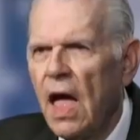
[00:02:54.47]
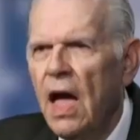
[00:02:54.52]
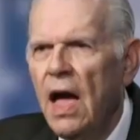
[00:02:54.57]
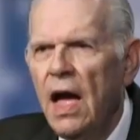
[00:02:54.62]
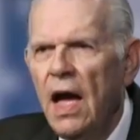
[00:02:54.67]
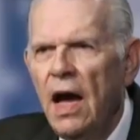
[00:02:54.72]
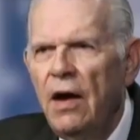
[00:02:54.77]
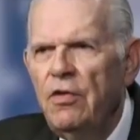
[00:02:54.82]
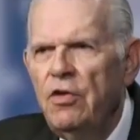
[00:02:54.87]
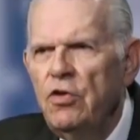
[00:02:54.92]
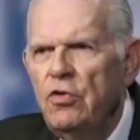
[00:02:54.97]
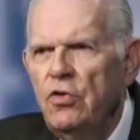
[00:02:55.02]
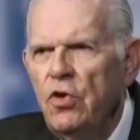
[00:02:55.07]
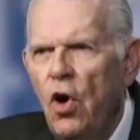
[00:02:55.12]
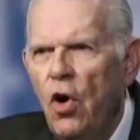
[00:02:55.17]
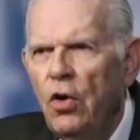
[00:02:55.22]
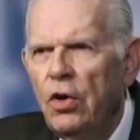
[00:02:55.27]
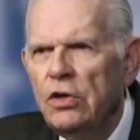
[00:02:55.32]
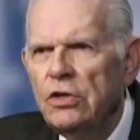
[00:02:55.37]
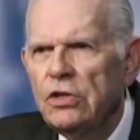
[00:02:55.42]
Have you
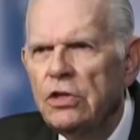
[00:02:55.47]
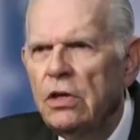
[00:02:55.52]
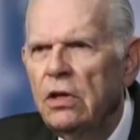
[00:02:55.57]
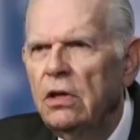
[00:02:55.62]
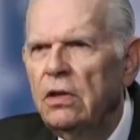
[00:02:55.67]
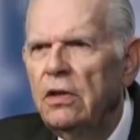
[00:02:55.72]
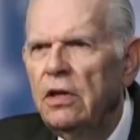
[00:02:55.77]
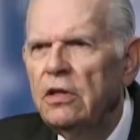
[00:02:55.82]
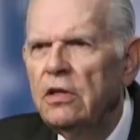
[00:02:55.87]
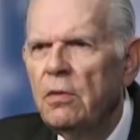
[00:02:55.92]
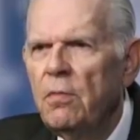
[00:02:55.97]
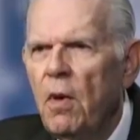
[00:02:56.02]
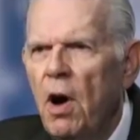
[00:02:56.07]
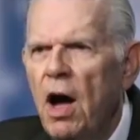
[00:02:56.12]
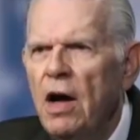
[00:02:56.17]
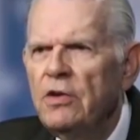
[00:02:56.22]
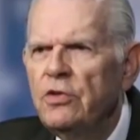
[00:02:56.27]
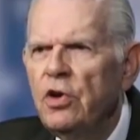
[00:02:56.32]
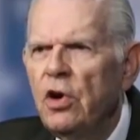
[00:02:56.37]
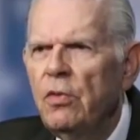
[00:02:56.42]
noticed that the
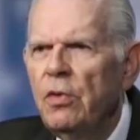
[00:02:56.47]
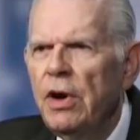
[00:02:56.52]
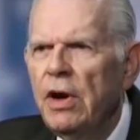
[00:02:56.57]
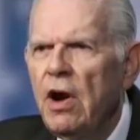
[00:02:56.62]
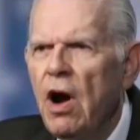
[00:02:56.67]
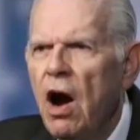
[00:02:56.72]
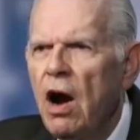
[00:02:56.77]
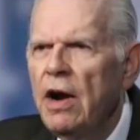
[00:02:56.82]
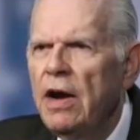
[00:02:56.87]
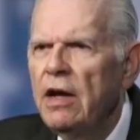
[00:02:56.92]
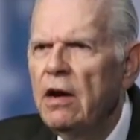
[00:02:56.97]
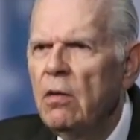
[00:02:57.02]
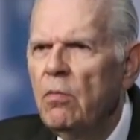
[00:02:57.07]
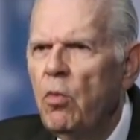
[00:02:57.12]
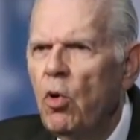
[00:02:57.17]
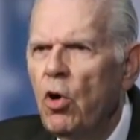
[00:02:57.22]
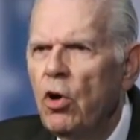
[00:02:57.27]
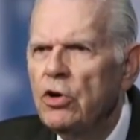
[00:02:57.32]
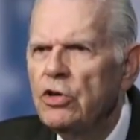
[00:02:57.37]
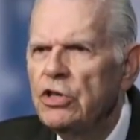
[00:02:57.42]
mantra regarding
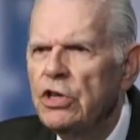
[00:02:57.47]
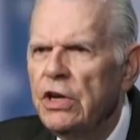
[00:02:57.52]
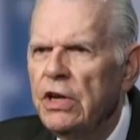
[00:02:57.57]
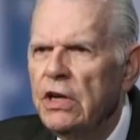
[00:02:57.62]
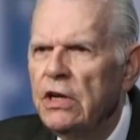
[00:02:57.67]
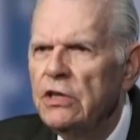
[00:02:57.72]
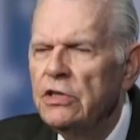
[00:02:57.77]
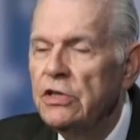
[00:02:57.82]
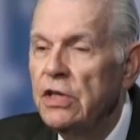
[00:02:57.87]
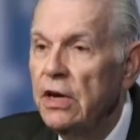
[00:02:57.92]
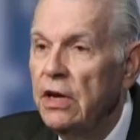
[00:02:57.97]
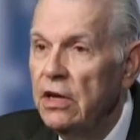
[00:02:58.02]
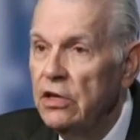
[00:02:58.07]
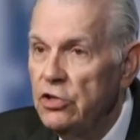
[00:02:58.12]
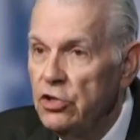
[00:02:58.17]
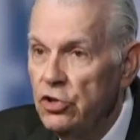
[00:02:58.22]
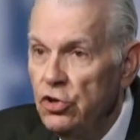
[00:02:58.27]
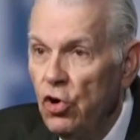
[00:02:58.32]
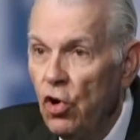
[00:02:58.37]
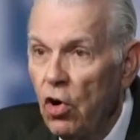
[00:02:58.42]
abortion is that
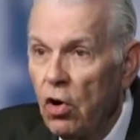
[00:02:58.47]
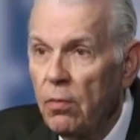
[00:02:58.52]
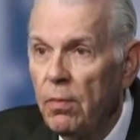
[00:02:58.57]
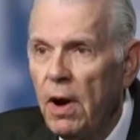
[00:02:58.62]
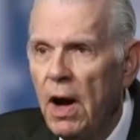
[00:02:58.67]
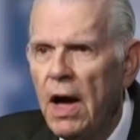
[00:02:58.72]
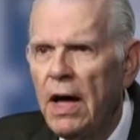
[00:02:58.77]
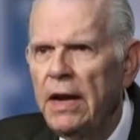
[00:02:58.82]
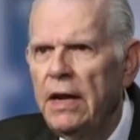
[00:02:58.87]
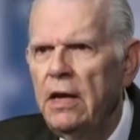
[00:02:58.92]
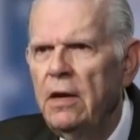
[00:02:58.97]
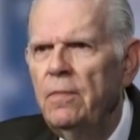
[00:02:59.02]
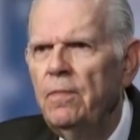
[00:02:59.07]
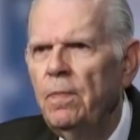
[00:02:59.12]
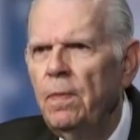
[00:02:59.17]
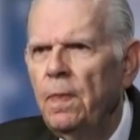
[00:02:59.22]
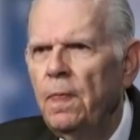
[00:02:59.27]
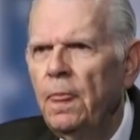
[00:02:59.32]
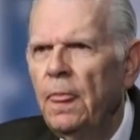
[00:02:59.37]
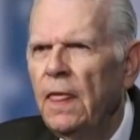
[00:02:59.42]
it's your body?
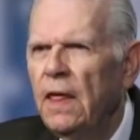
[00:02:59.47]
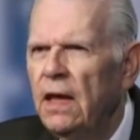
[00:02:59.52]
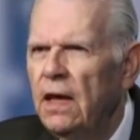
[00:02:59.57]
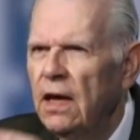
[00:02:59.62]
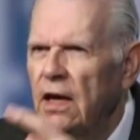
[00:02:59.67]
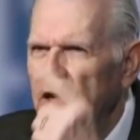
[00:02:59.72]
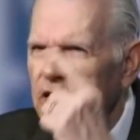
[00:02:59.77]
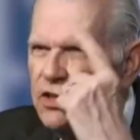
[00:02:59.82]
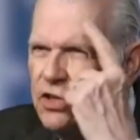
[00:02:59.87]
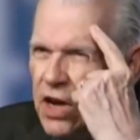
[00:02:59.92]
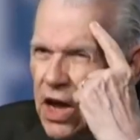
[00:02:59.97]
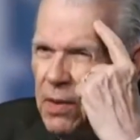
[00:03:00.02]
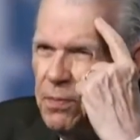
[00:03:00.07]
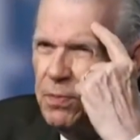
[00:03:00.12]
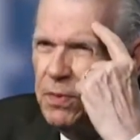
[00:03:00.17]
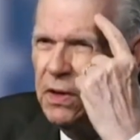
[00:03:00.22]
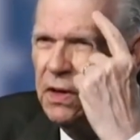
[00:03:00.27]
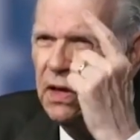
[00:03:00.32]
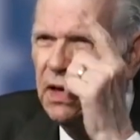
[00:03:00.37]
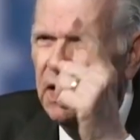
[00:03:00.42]

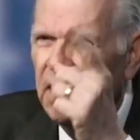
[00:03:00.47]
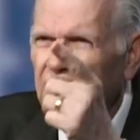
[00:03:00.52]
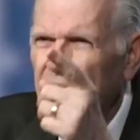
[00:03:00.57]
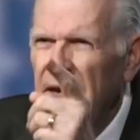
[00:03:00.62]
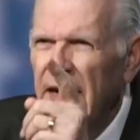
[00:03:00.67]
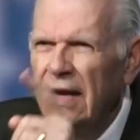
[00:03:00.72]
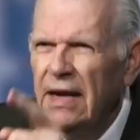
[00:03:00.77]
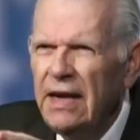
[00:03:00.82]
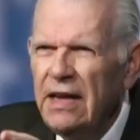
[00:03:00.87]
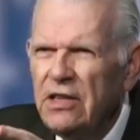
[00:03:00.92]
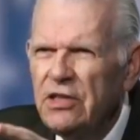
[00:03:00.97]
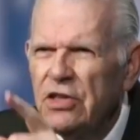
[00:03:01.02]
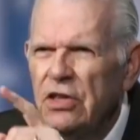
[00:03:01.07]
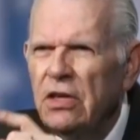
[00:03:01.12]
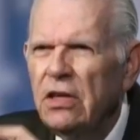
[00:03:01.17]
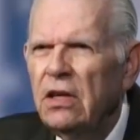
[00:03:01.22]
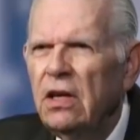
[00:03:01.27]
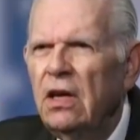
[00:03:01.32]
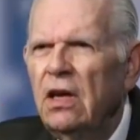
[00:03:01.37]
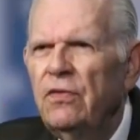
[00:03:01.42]
Except it
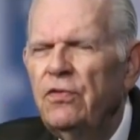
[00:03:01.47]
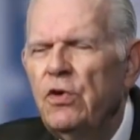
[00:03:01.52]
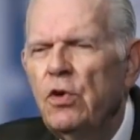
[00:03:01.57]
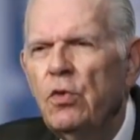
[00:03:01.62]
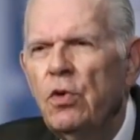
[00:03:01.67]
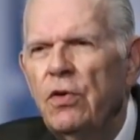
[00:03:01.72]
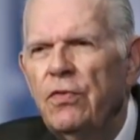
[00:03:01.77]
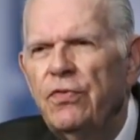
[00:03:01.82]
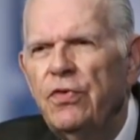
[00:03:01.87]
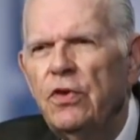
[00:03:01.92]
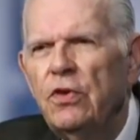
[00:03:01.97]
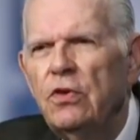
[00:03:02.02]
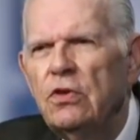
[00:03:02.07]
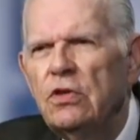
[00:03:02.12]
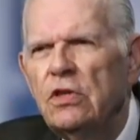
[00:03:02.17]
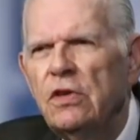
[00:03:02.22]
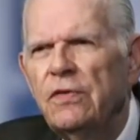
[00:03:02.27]
isn't if you refuse the